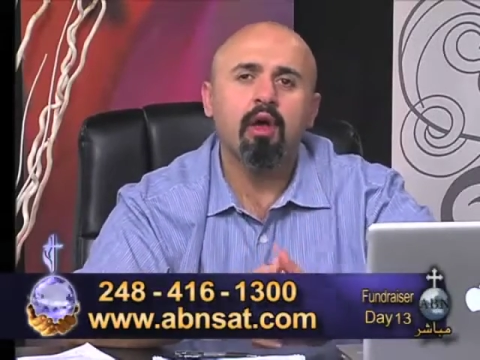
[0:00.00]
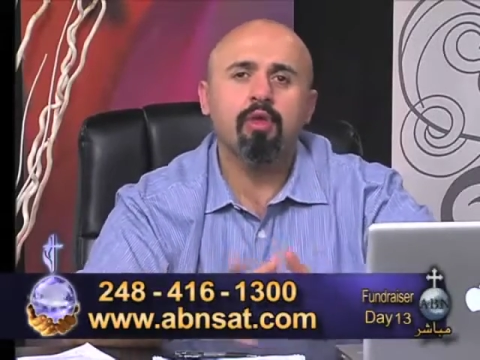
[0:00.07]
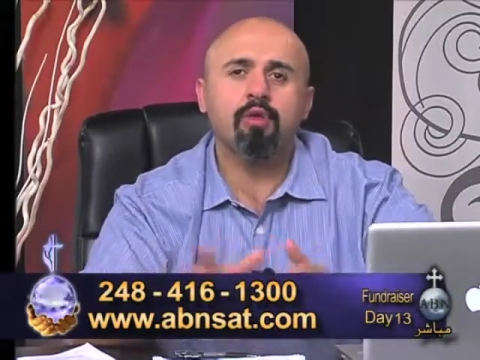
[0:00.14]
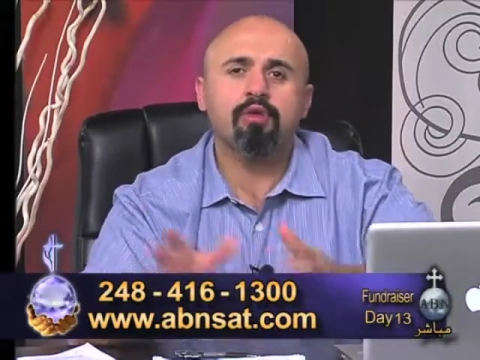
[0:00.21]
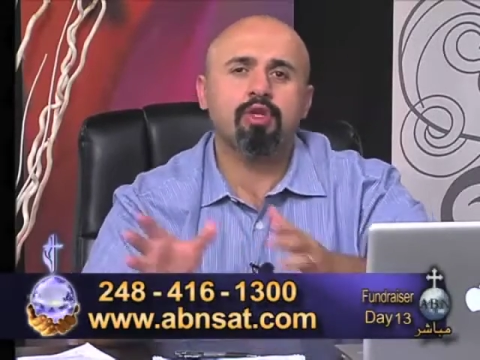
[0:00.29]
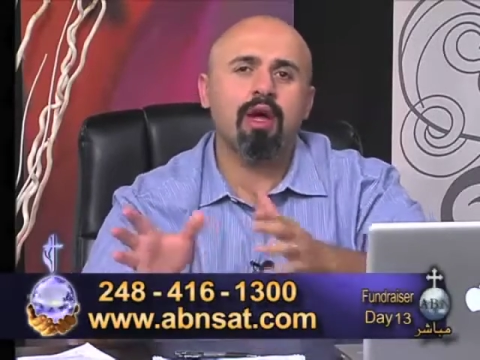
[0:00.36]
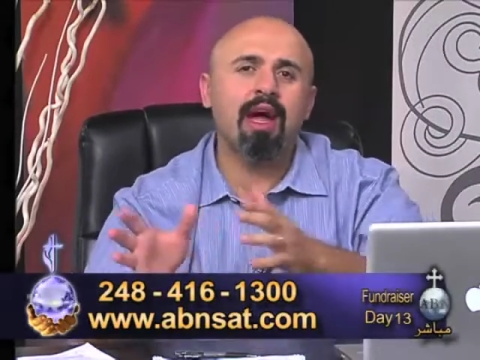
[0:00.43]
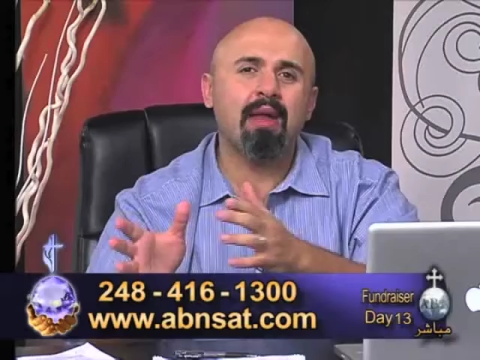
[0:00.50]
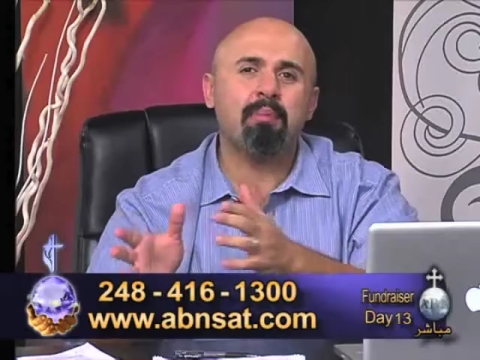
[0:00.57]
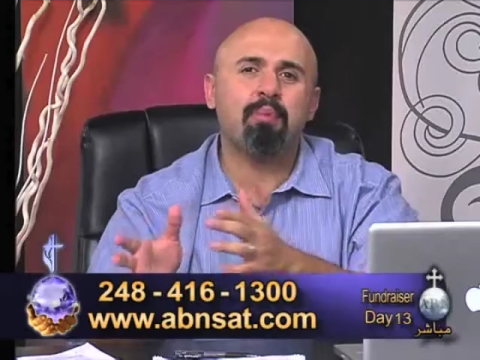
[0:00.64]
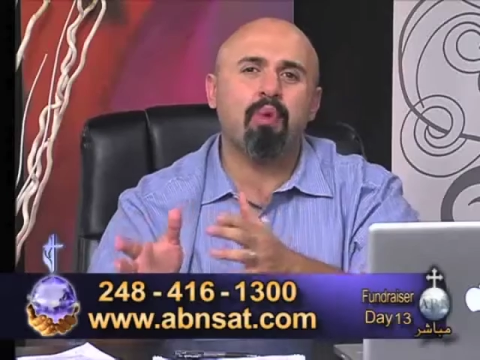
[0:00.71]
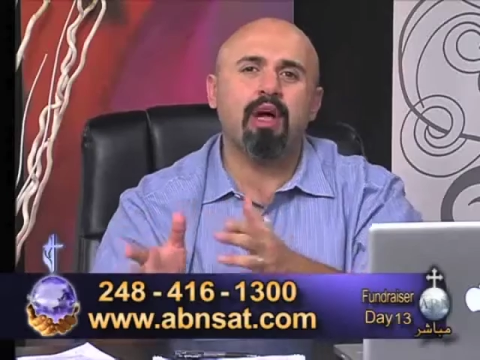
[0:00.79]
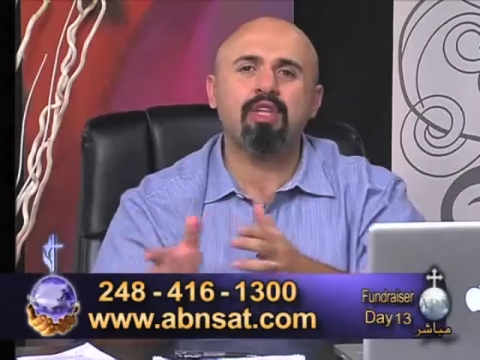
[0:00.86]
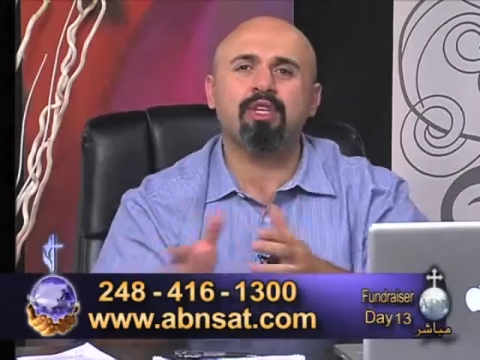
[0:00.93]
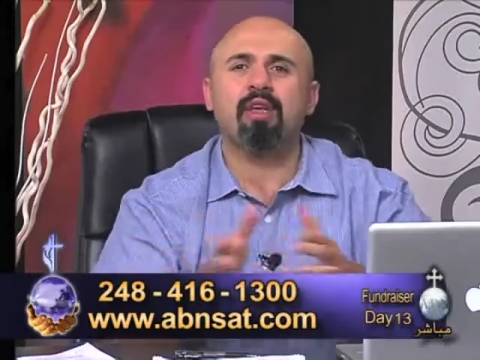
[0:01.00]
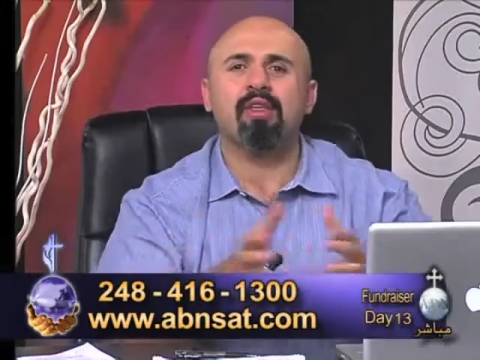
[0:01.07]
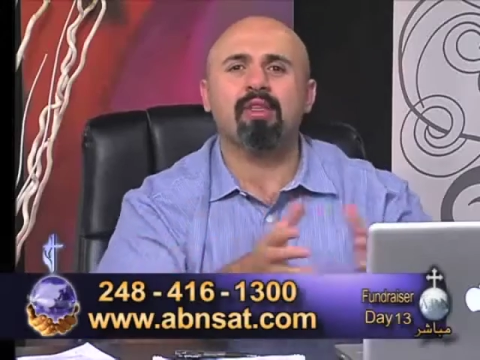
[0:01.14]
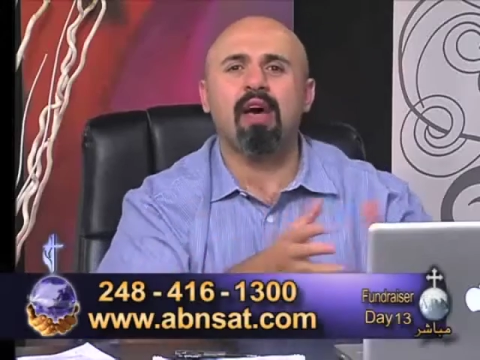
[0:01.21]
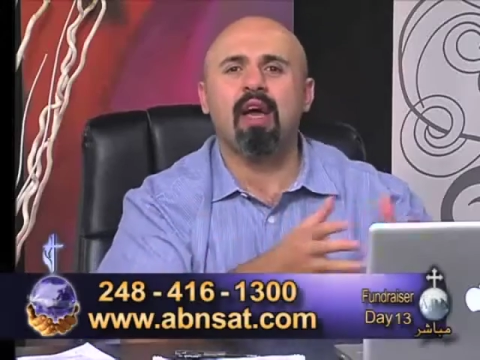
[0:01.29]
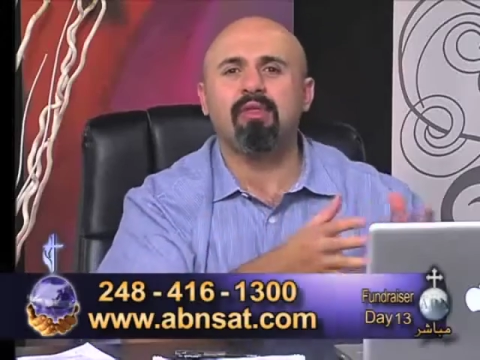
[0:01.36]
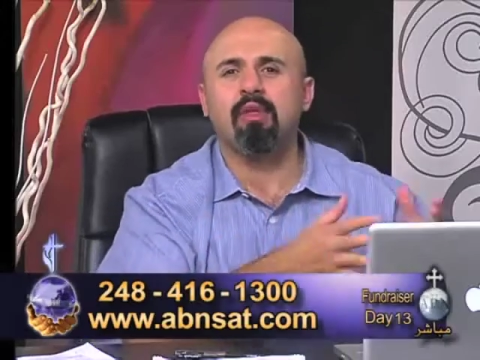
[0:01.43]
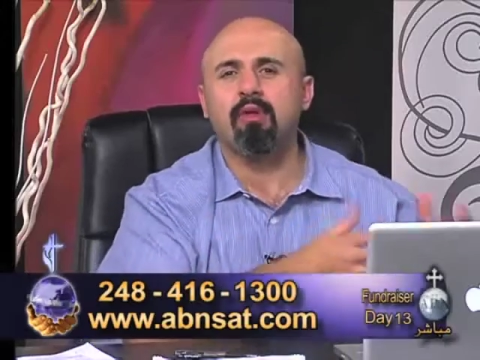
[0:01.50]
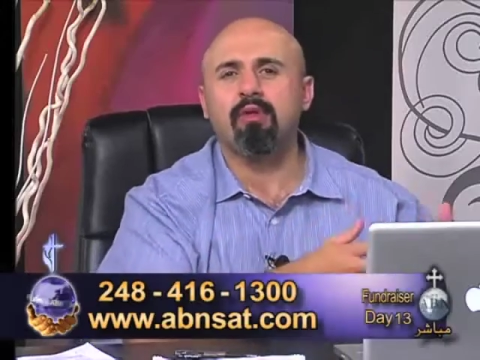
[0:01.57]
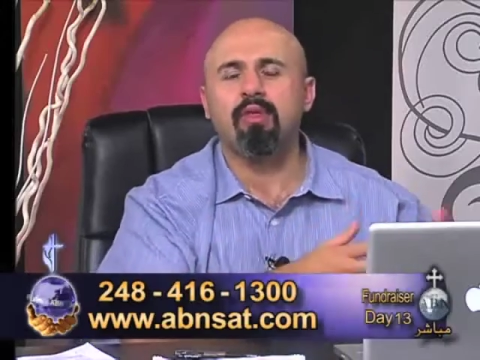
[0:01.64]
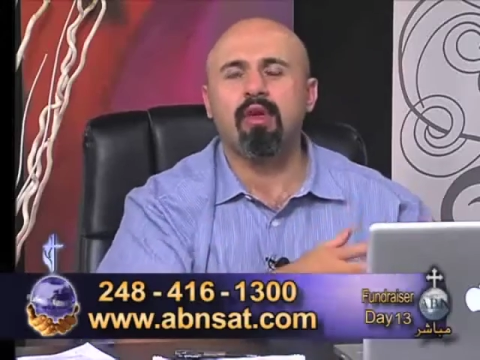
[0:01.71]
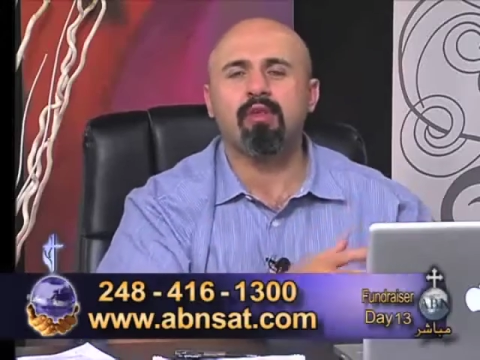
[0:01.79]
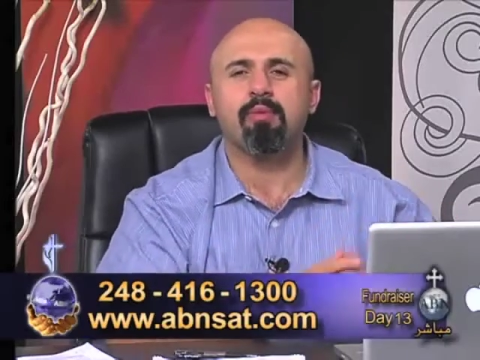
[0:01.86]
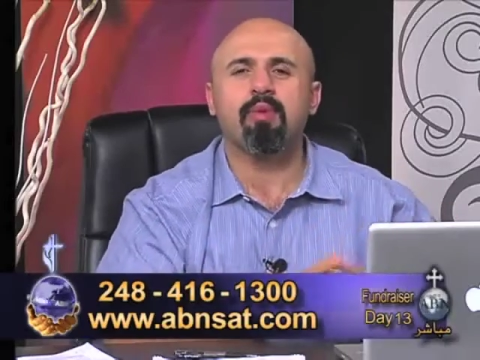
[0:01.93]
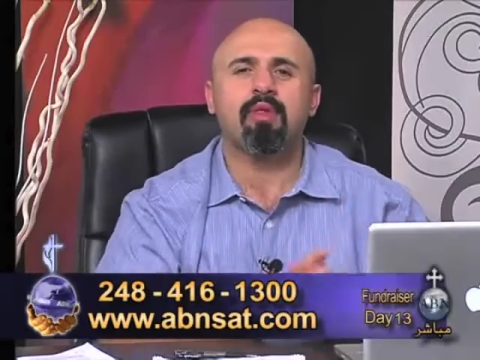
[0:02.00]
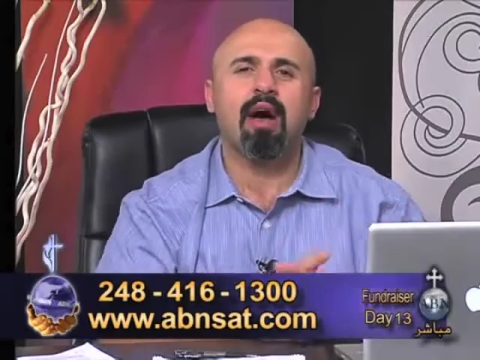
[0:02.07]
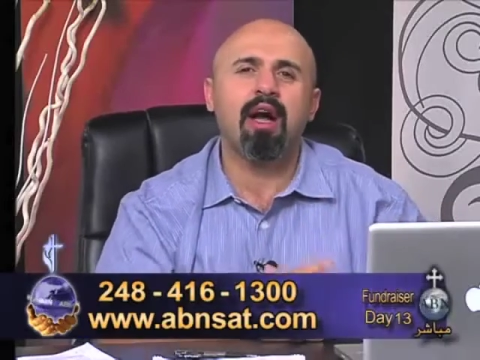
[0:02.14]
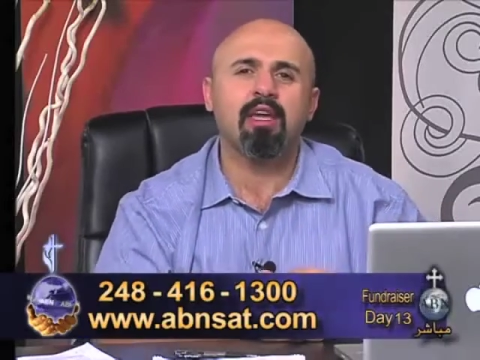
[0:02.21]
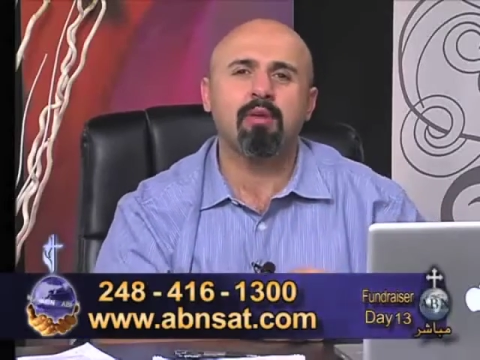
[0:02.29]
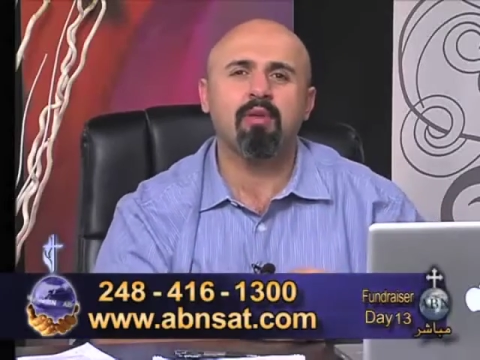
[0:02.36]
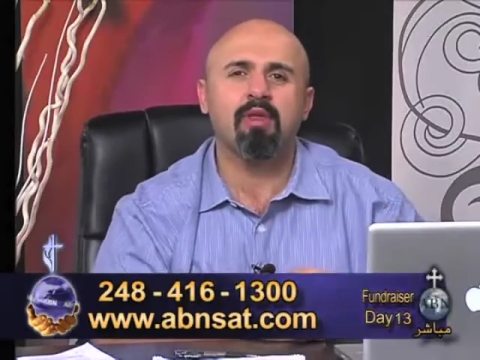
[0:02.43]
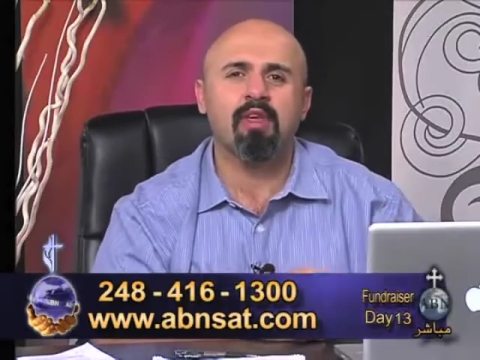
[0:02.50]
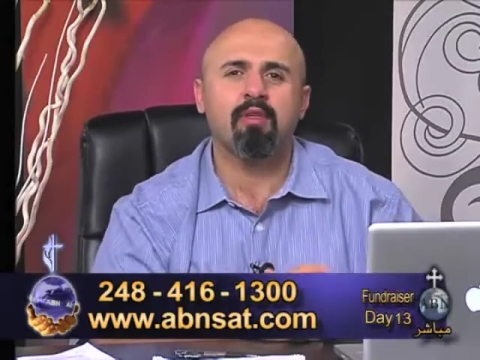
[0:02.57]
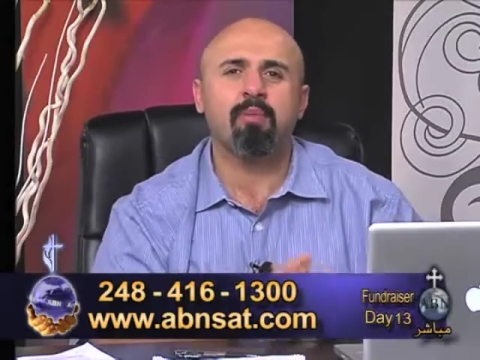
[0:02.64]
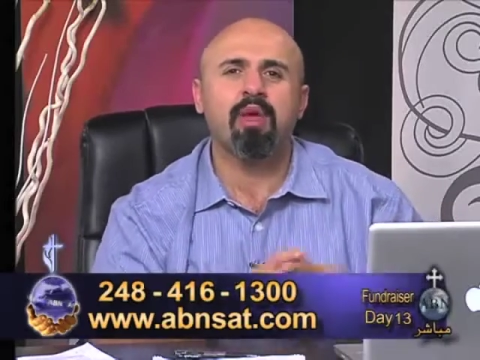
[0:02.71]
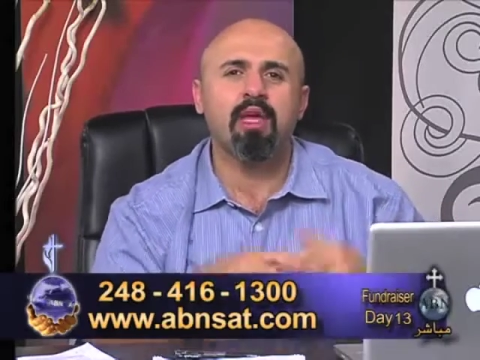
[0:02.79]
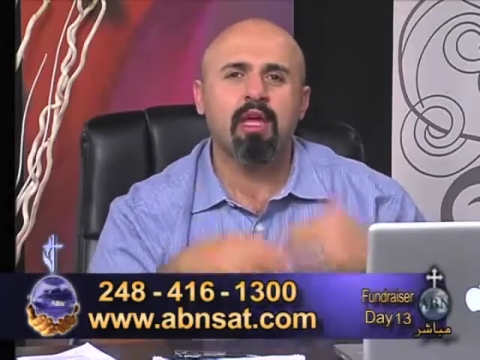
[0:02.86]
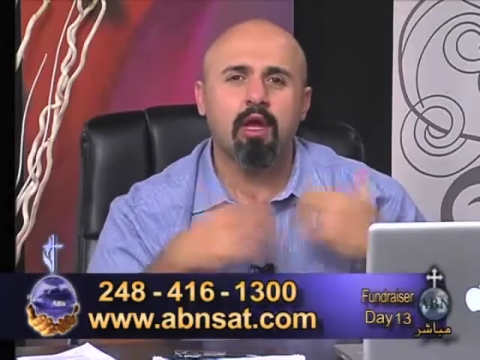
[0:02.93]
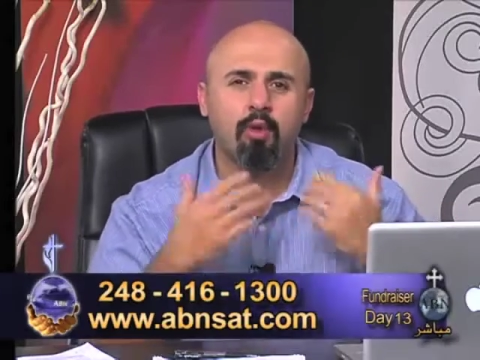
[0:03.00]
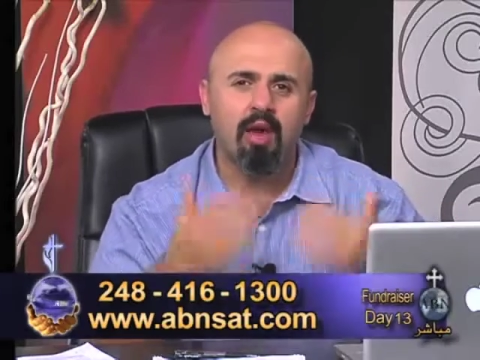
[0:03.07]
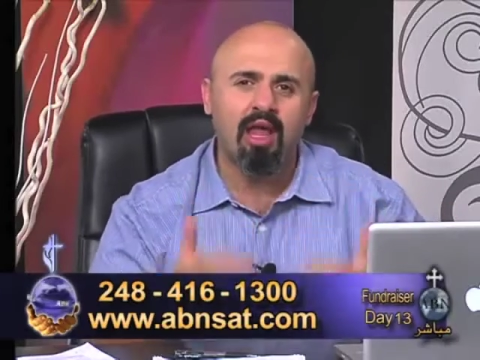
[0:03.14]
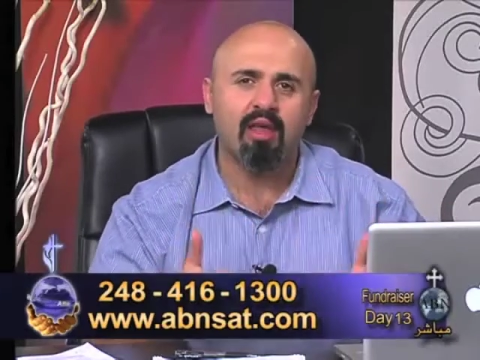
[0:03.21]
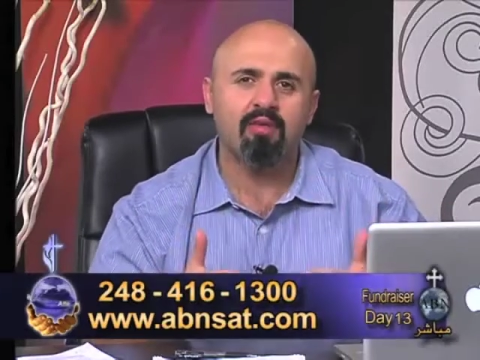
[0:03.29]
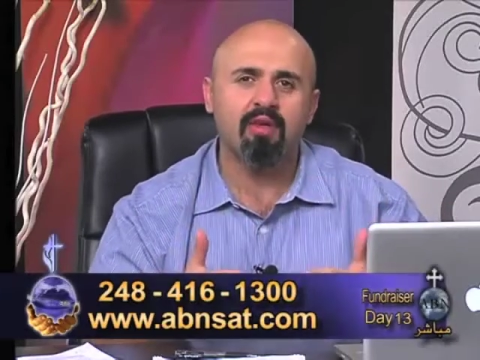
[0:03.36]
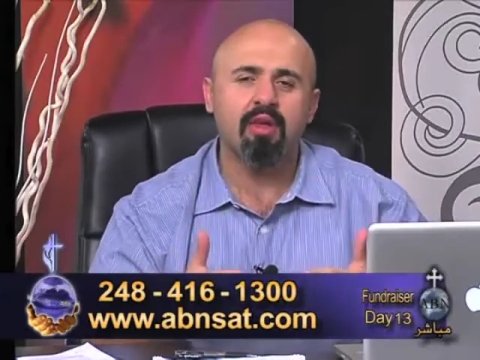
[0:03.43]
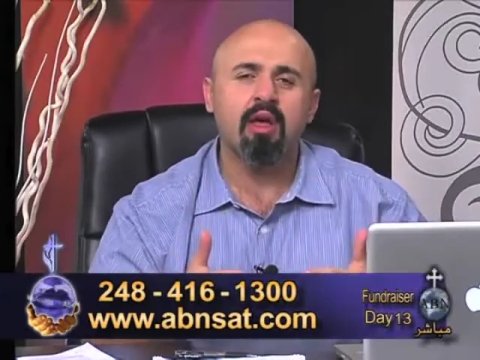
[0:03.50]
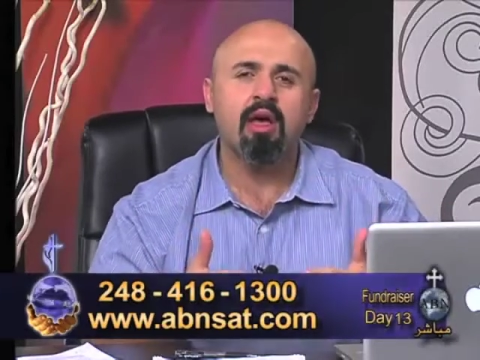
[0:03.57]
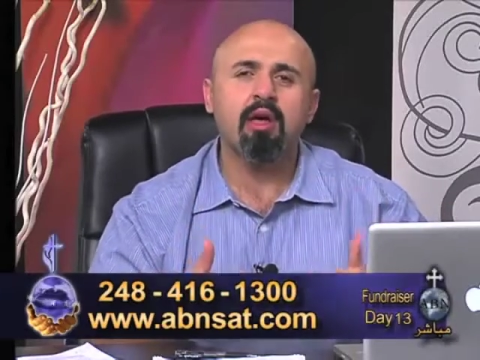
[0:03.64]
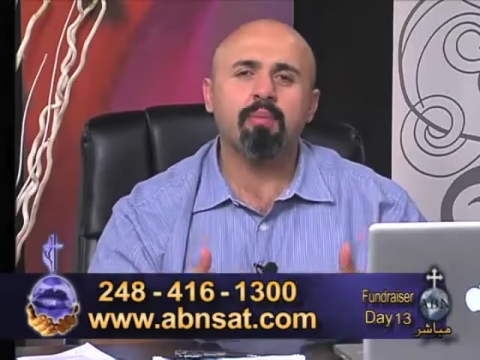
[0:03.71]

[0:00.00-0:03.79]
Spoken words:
So try to brush aside the New Testament documents as being irrelevant